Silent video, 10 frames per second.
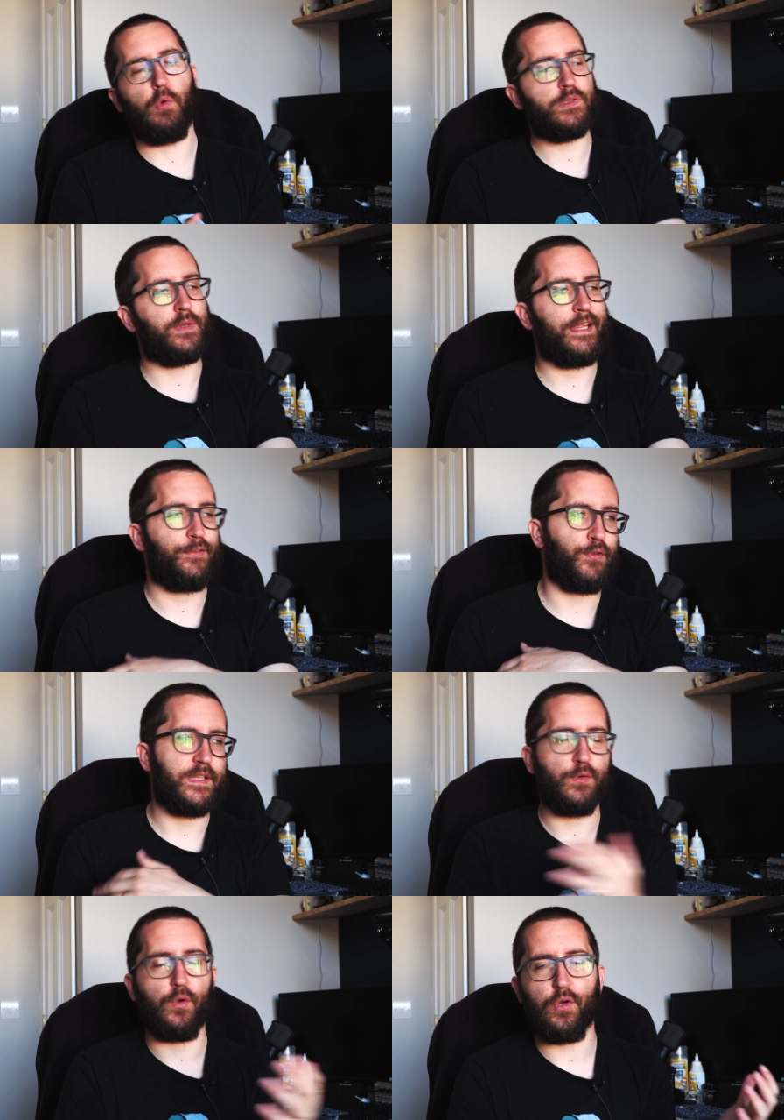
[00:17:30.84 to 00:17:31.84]
Once we get through
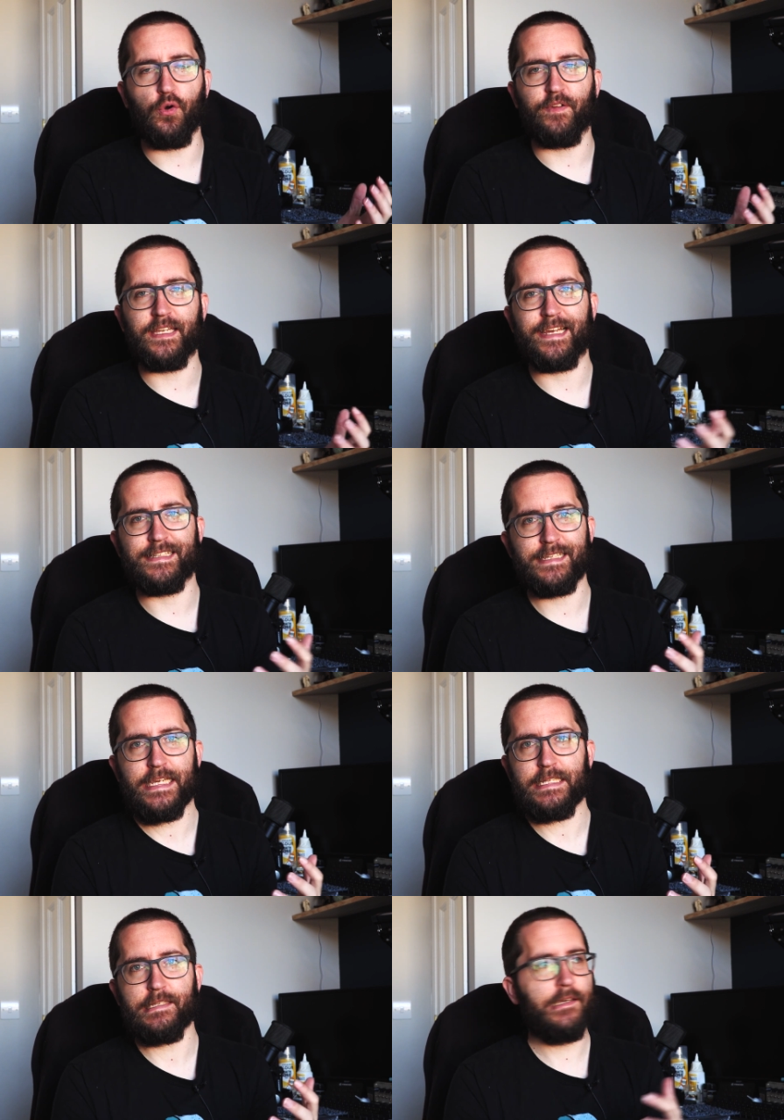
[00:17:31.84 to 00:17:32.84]
this whole
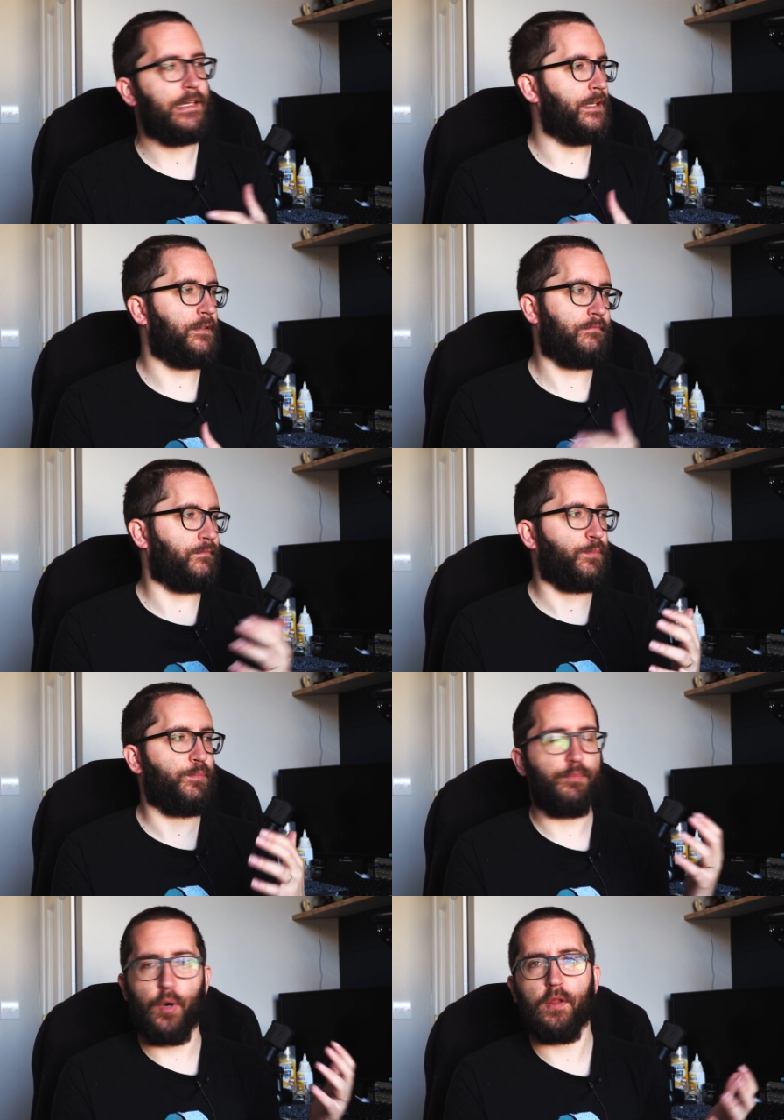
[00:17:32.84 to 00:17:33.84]
COVID-19
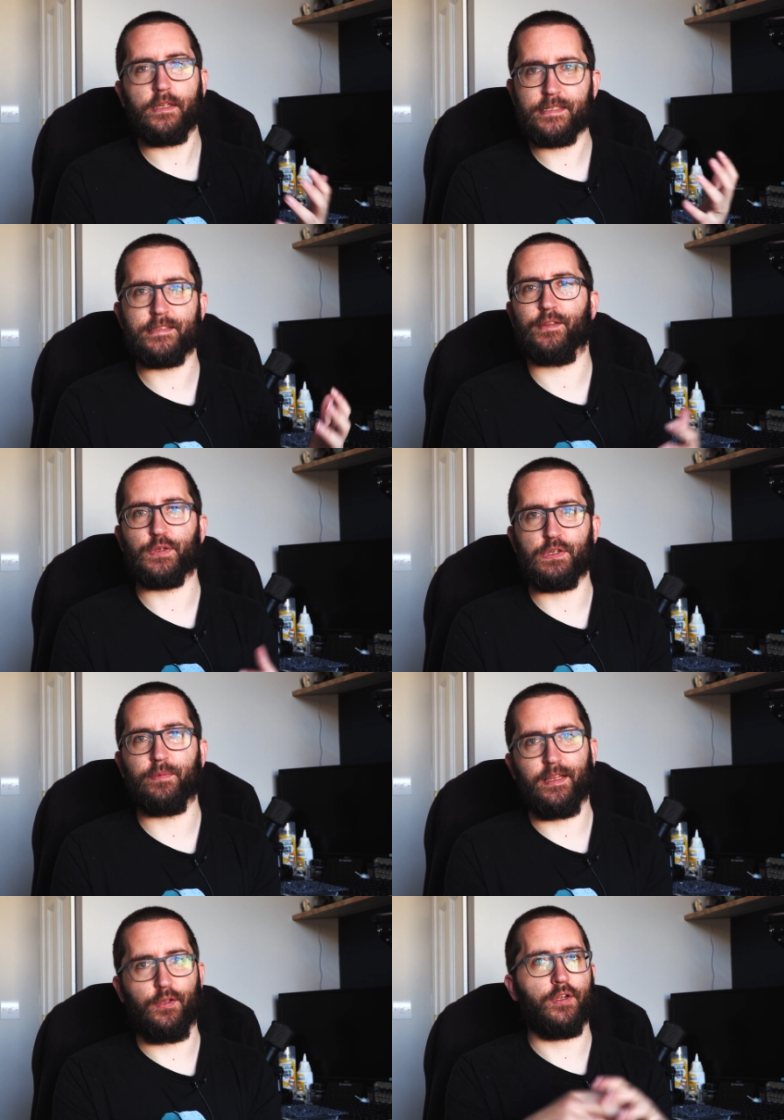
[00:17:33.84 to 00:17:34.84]
bollocks, there's going
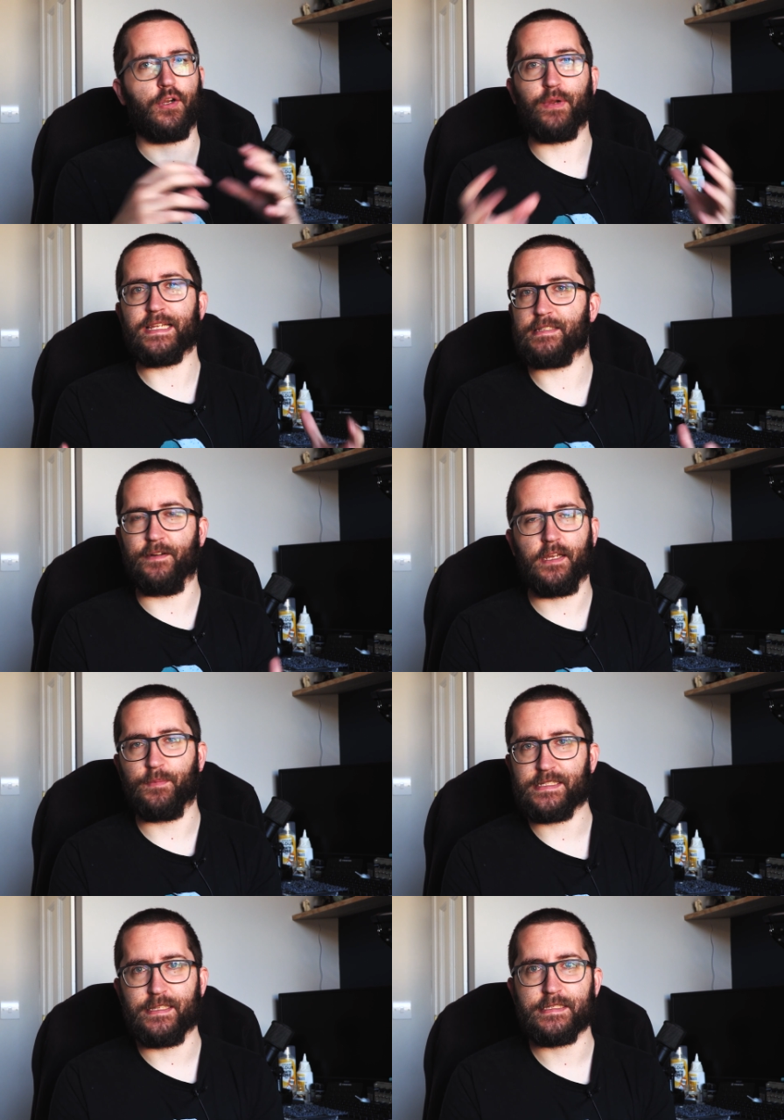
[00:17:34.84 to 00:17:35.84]
to be a lot of great stuff
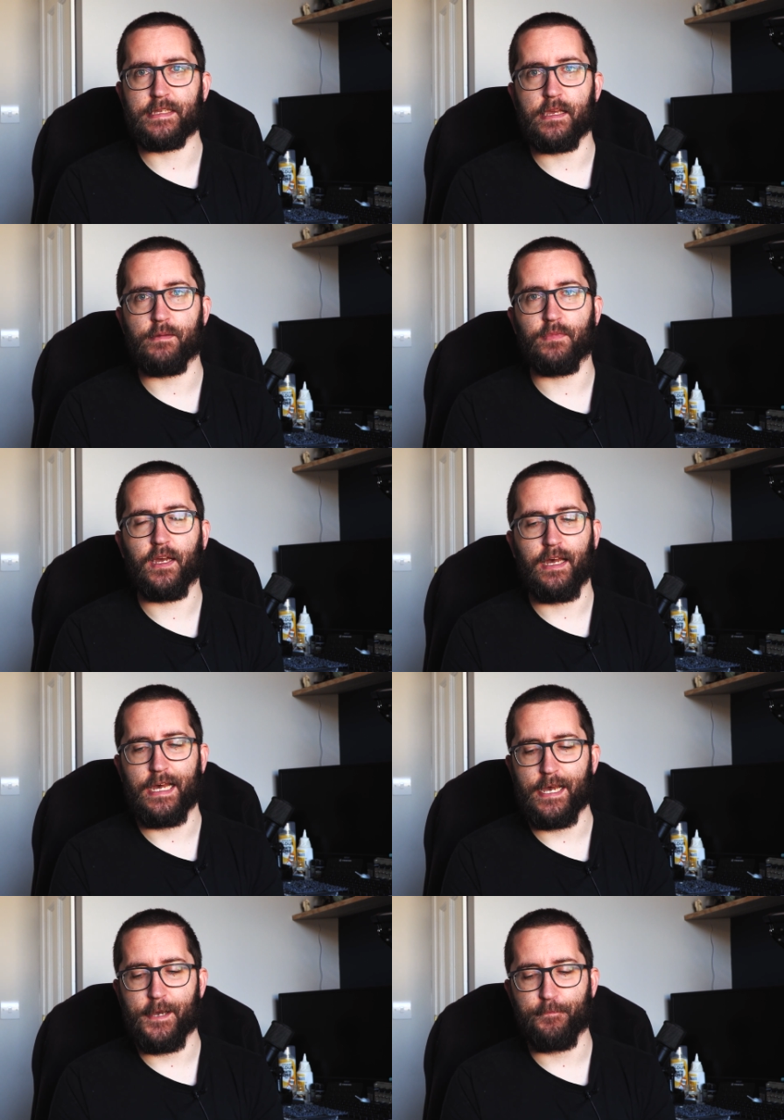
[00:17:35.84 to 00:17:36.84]
coming to this game,
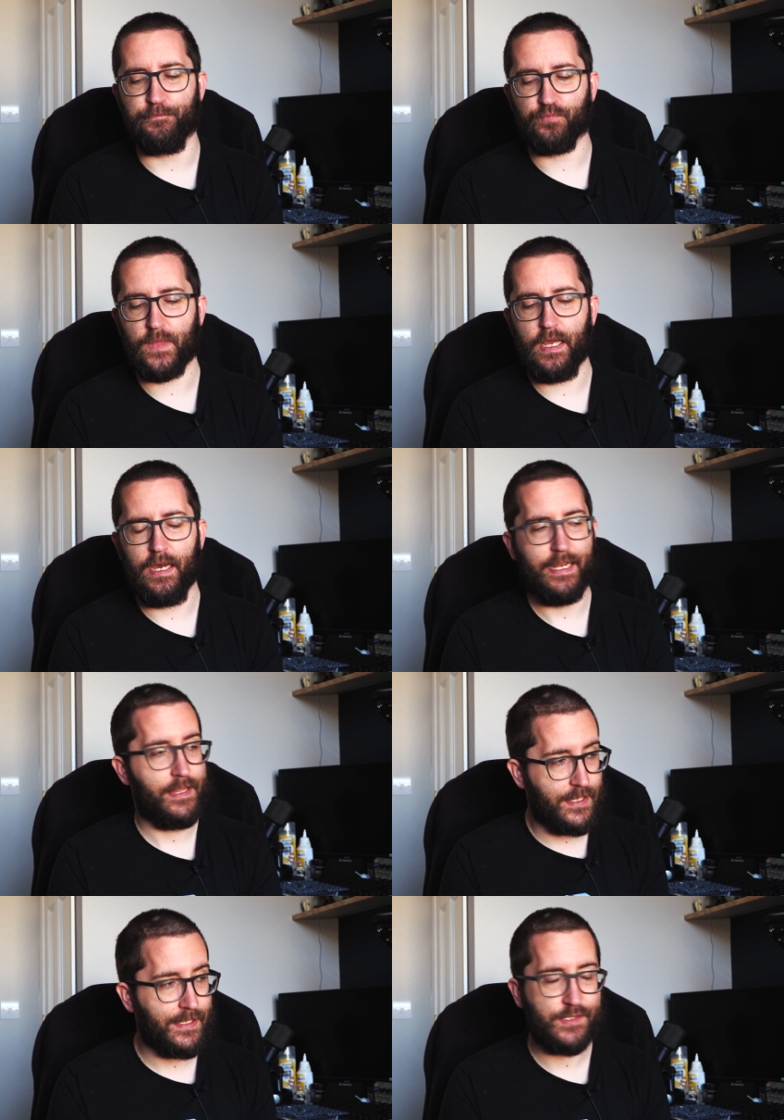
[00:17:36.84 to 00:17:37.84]
and I
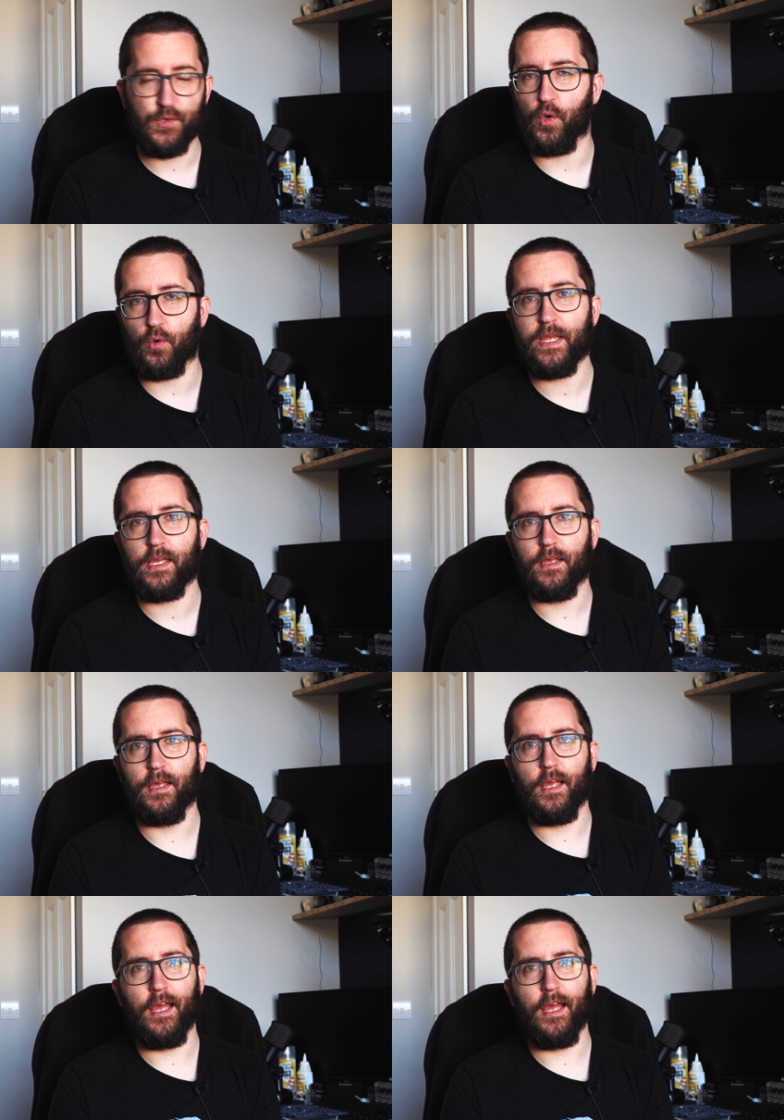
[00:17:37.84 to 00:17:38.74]
think that's all great.